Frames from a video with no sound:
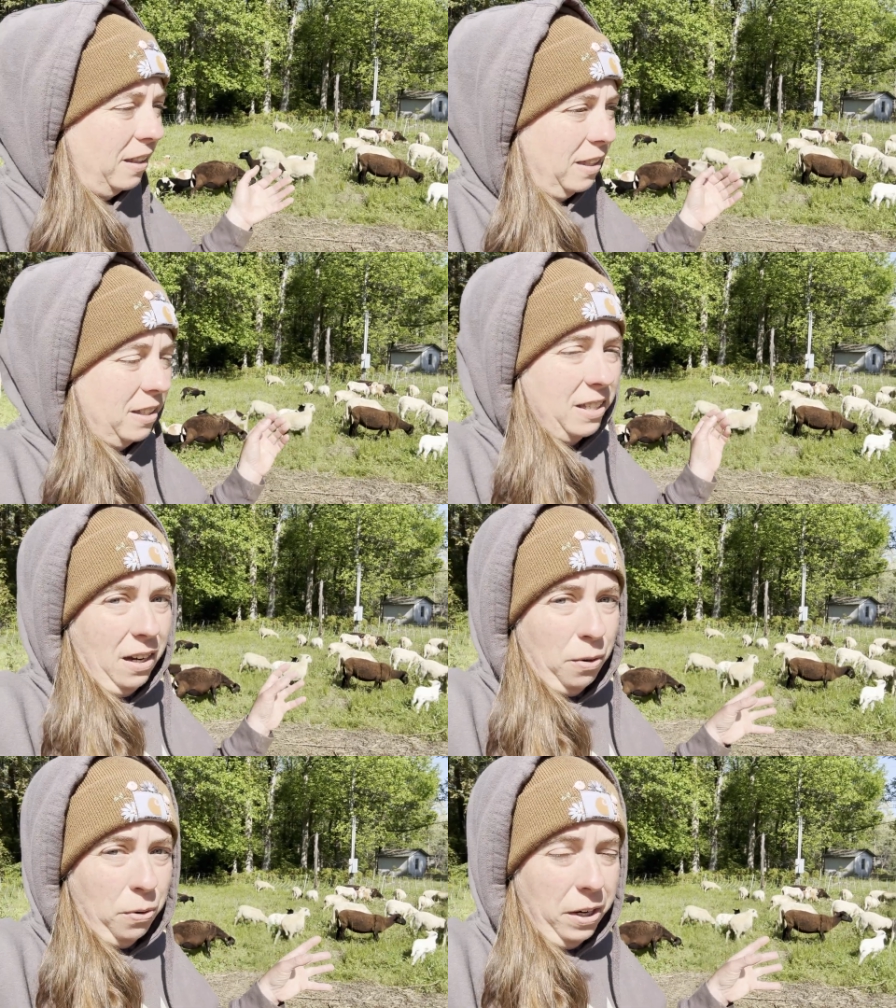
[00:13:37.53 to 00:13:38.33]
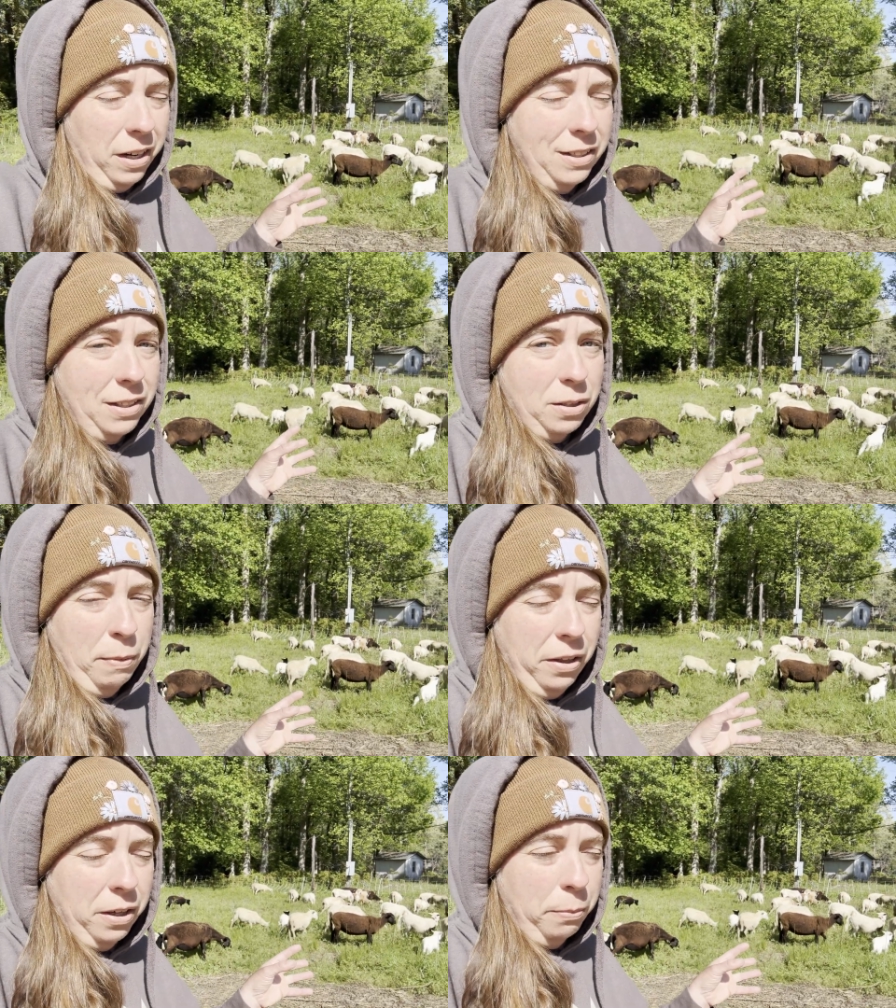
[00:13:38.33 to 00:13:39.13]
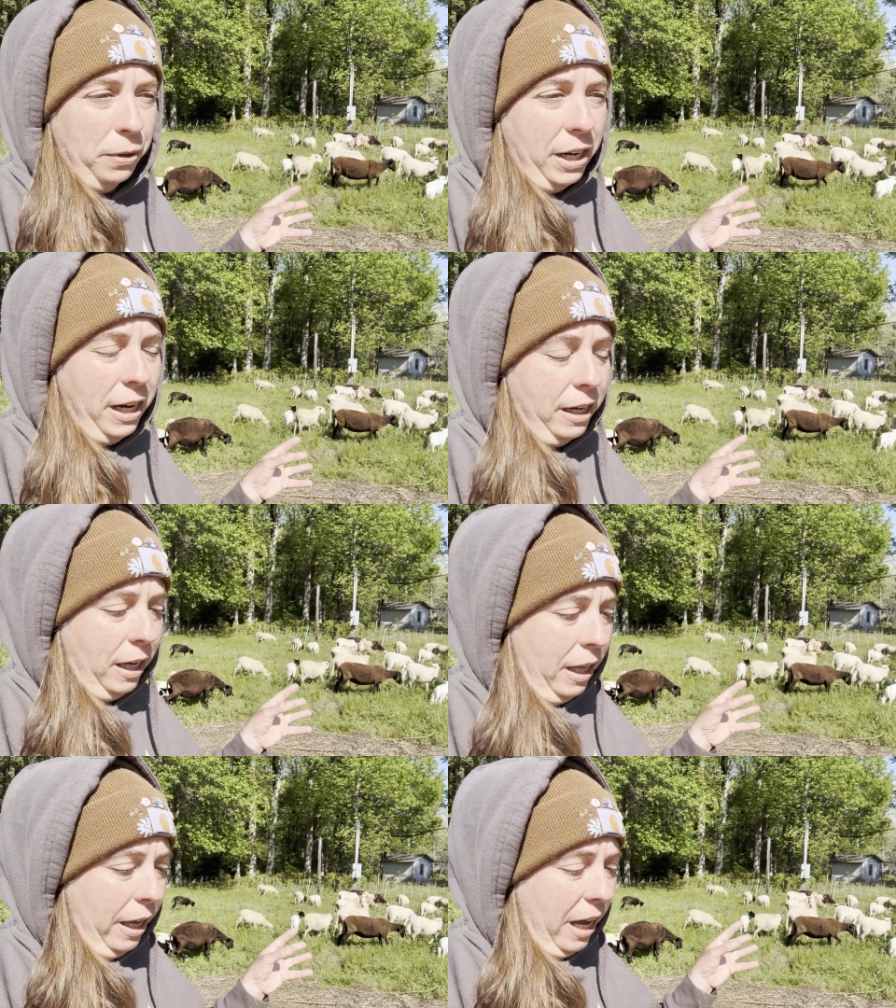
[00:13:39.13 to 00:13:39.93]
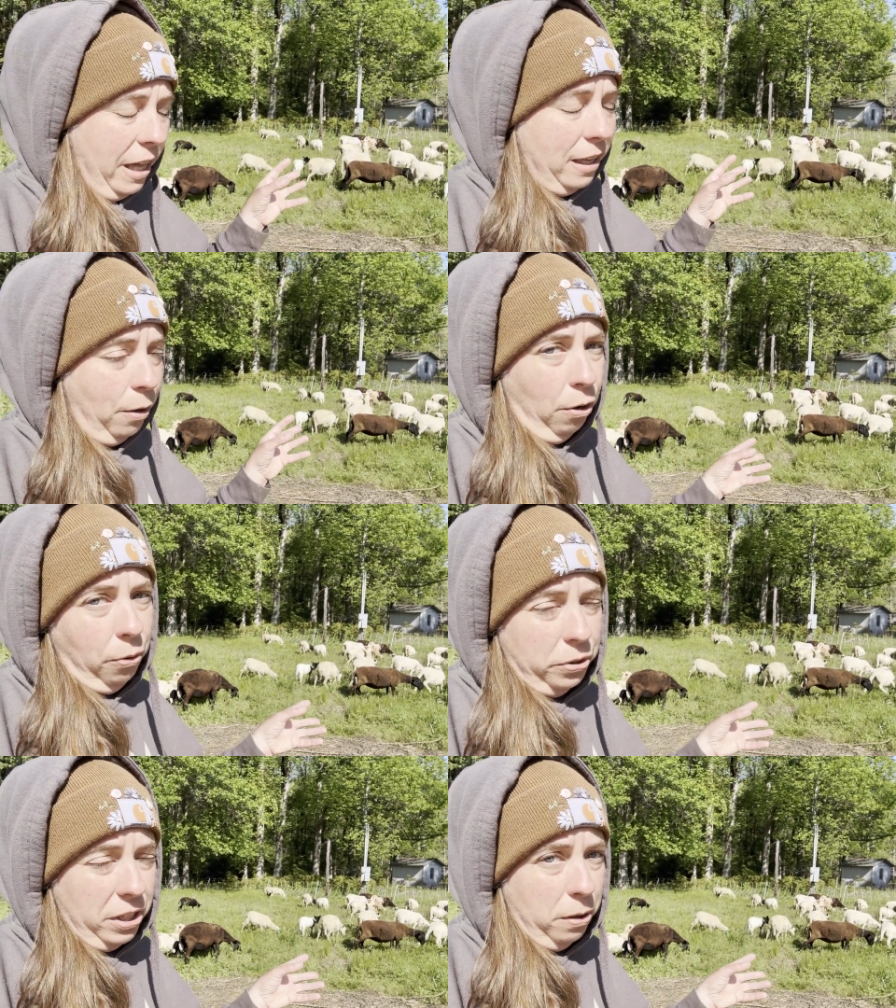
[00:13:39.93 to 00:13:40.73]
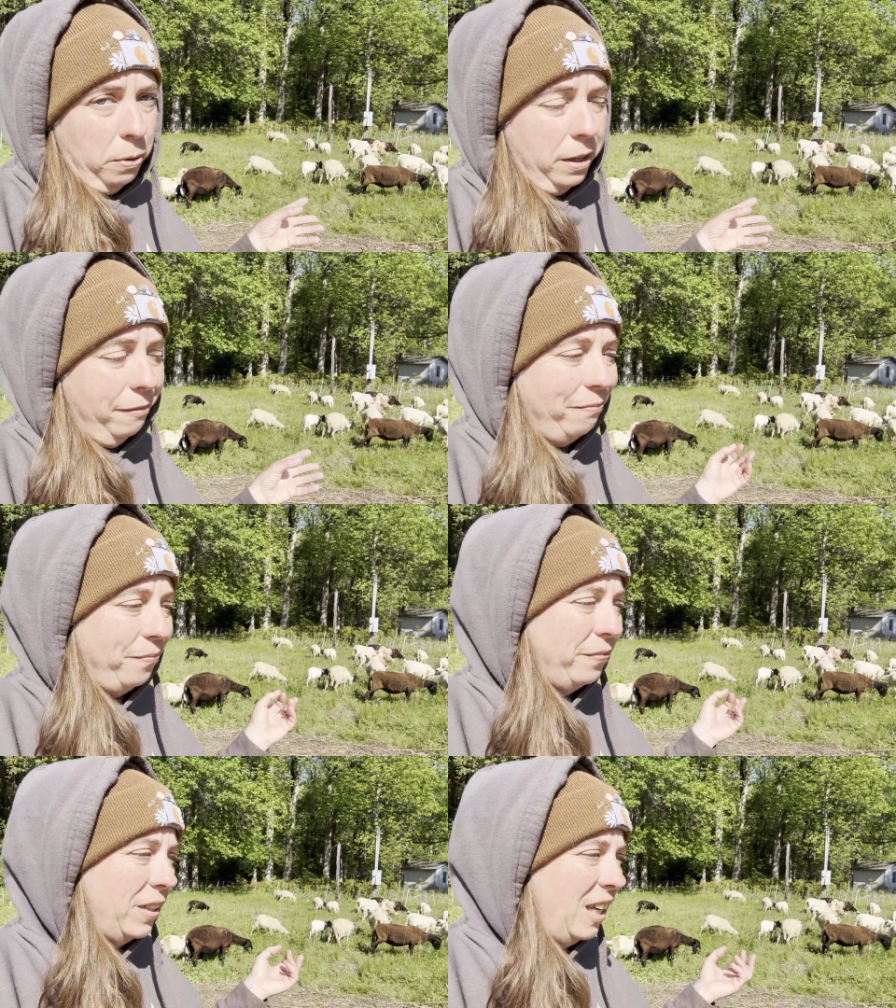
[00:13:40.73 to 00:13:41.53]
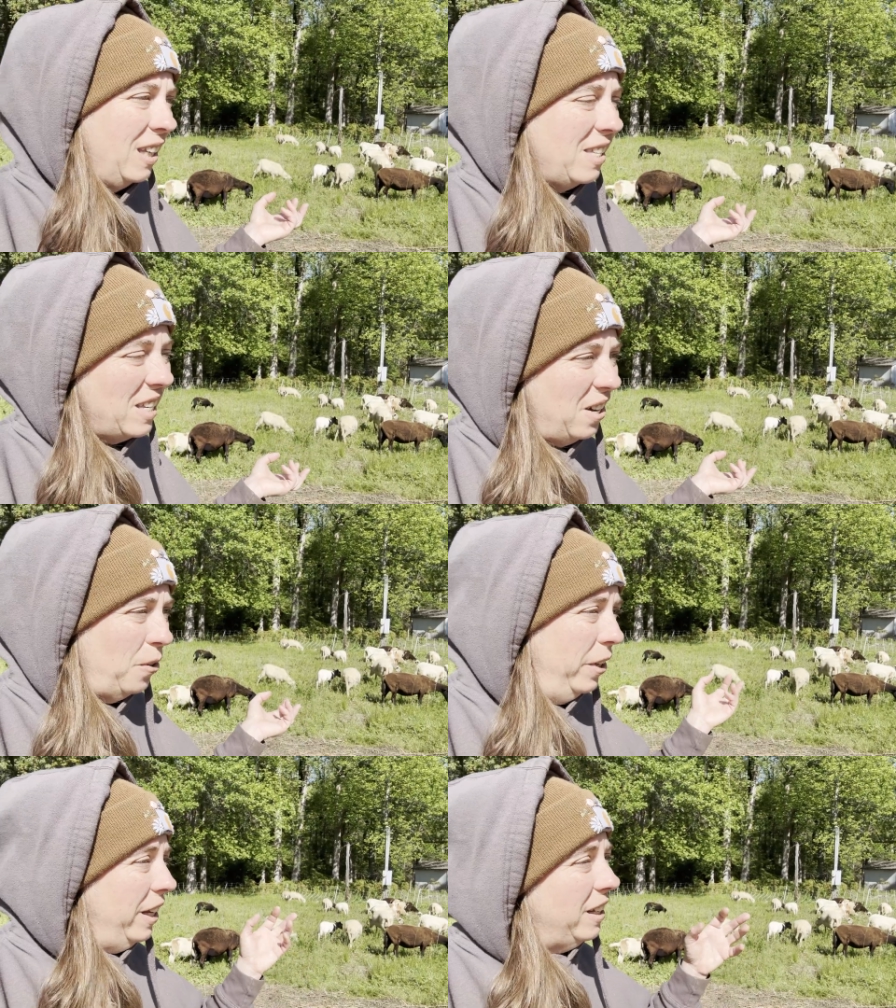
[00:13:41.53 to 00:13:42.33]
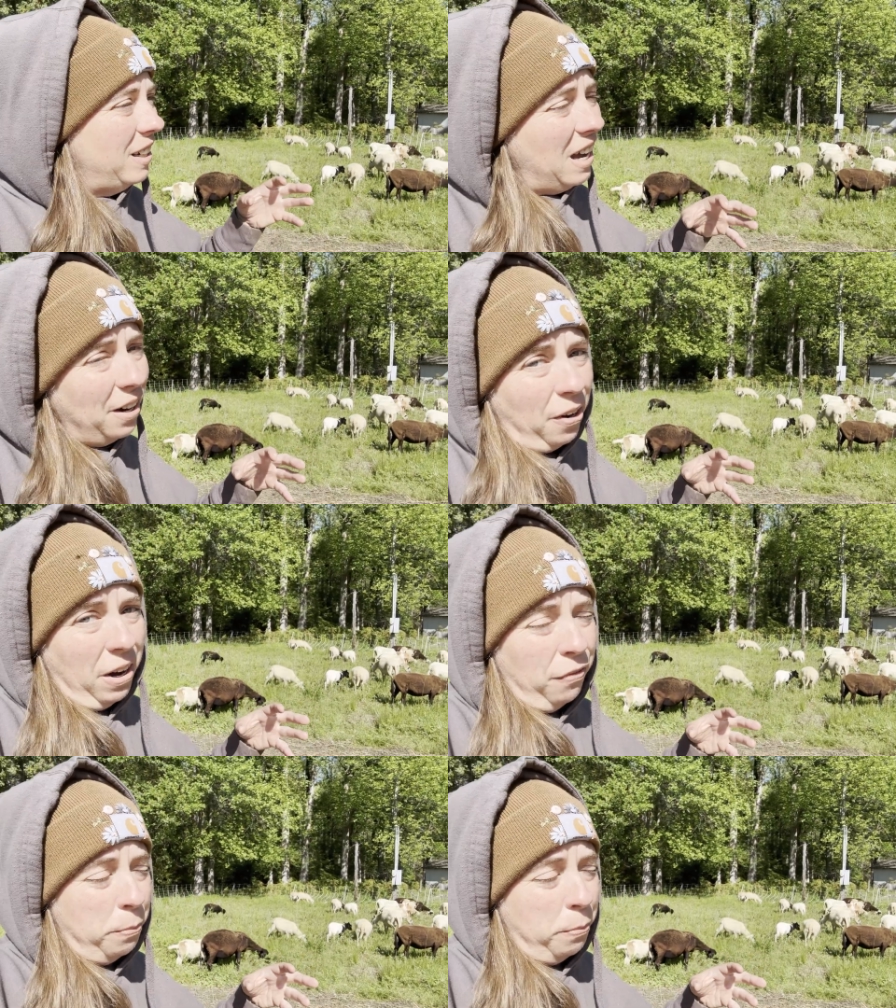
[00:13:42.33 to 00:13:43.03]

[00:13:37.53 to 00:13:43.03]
the St. Croix is a smaller breed and they grow slower. So not great for